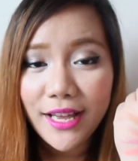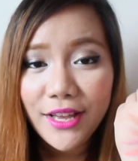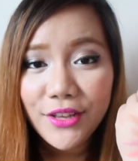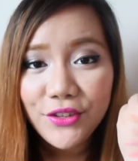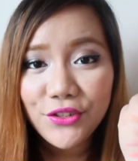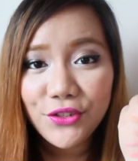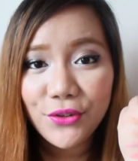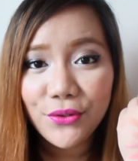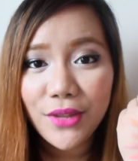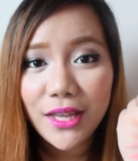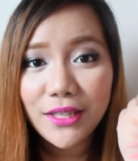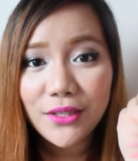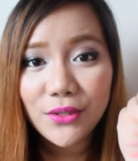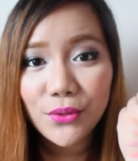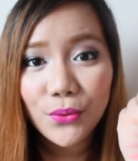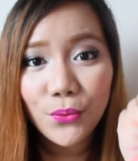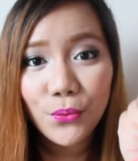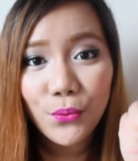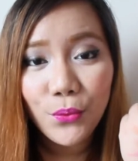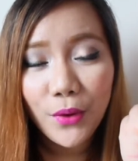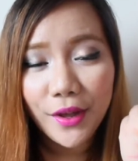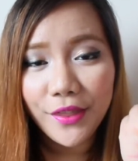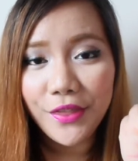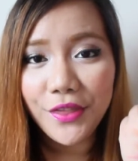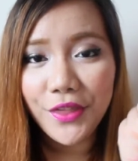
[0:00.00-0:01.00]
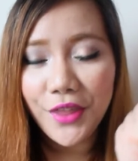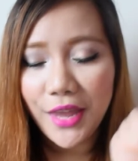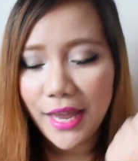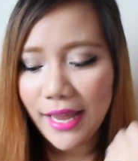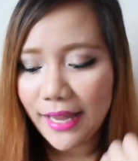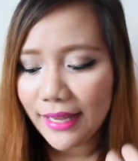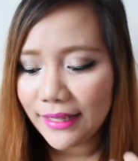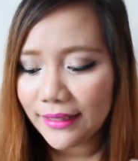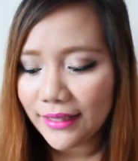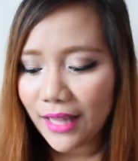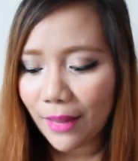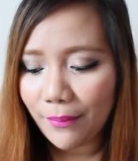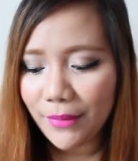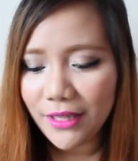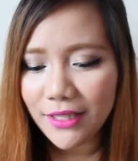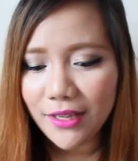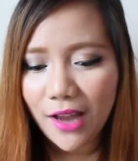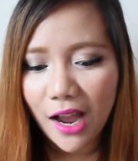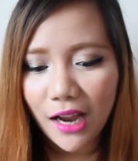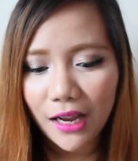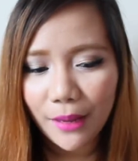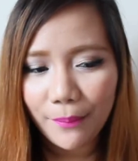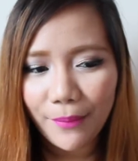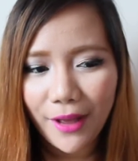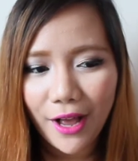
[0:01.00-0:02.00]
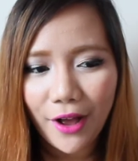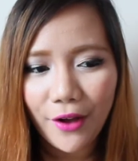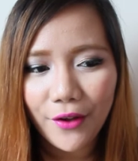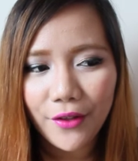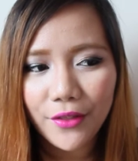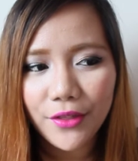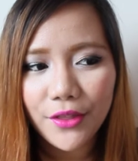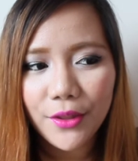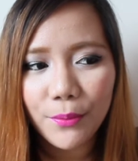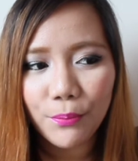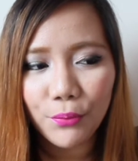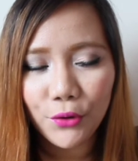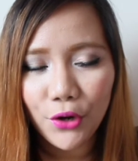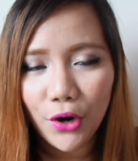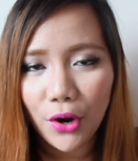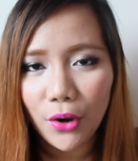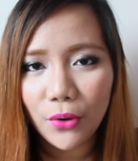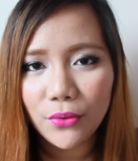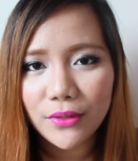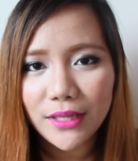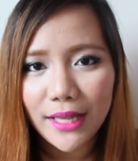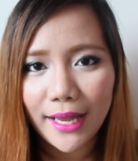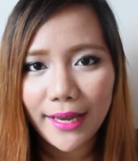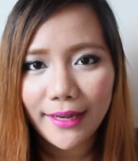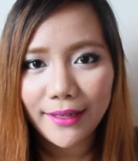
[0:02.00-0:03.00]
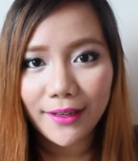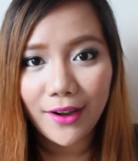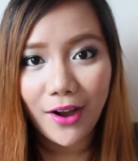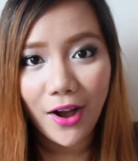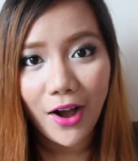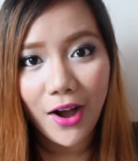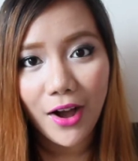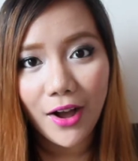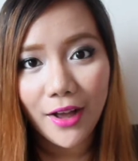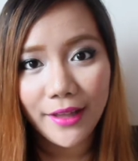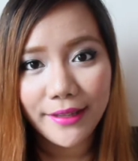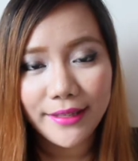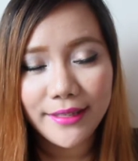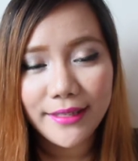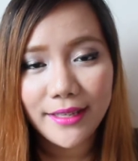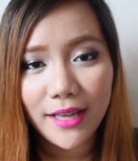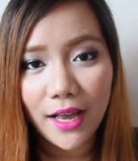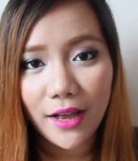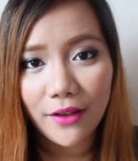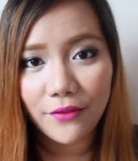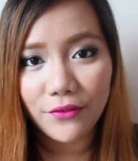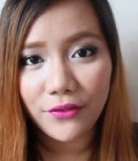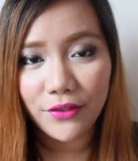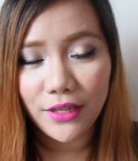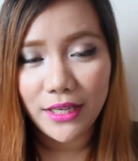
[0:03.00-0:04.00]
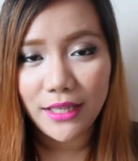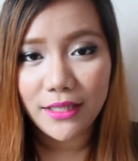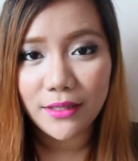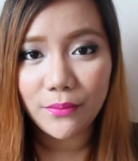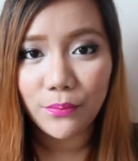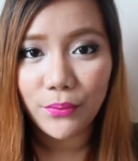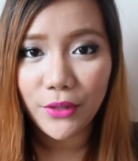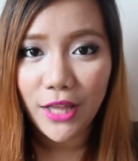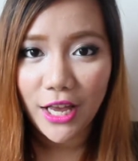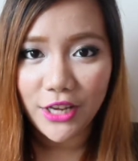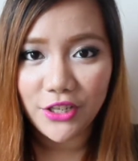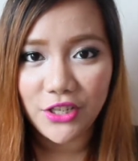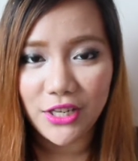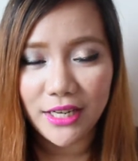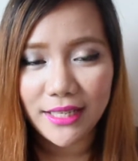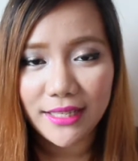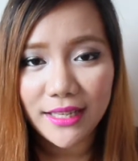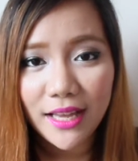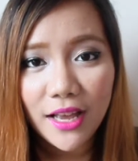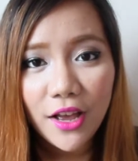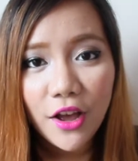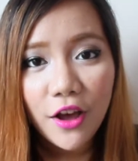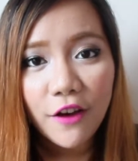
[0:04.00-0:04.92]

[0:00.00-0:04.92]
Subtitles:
So that's one thing. Let me talk about the pros and cons of these blushes.